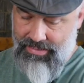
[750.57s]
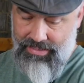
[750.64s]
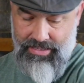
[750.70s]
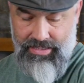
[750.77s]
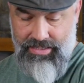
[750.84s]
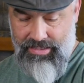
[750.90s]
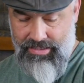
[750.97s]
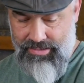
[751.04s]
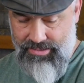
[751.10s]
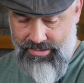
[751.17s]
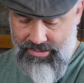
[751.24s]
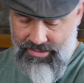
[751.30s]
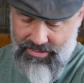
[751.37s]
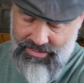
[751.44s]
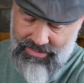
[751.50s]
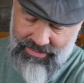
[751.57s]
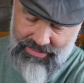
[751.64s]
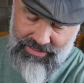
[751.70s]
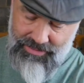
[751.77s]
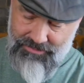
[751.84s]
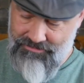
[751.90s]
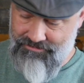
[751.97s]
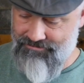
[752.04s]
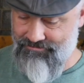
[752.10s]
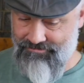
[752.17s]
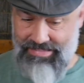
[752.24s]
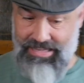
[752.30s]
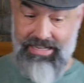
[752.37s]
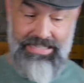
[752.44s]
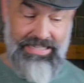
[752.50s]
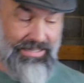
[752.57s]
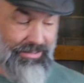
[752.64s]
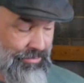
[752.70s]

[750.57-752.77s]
is I'll get a